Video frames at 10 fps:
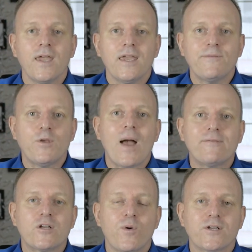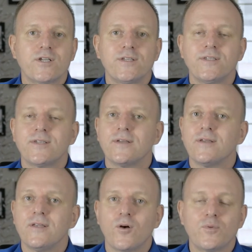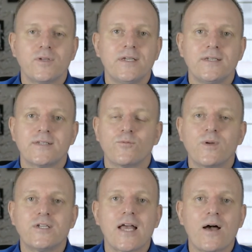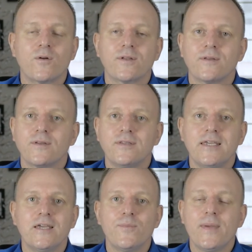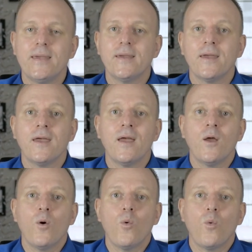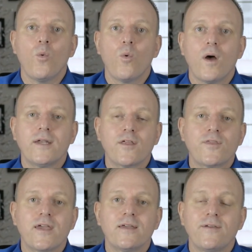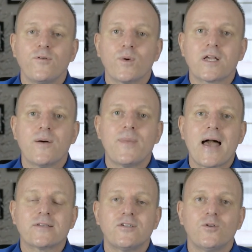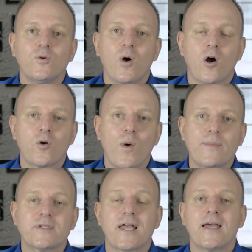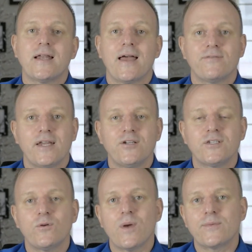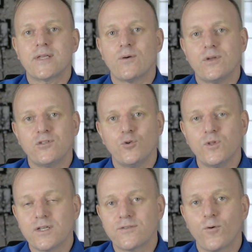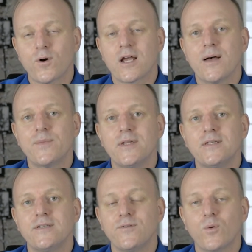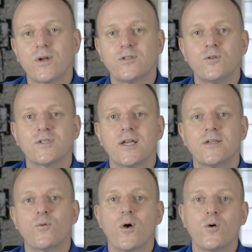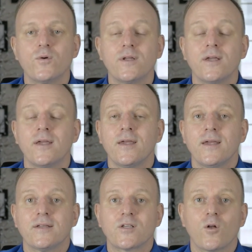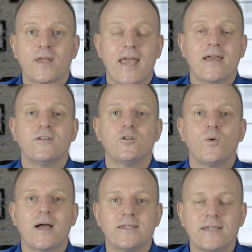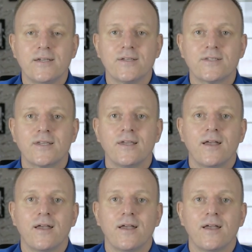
If you have any questions, please reach out, DM me. Another thing, if you want to come back to our website, I have an agency website. We do this for companies. If you don't want to do this on your own, it's called Can Do Ideas.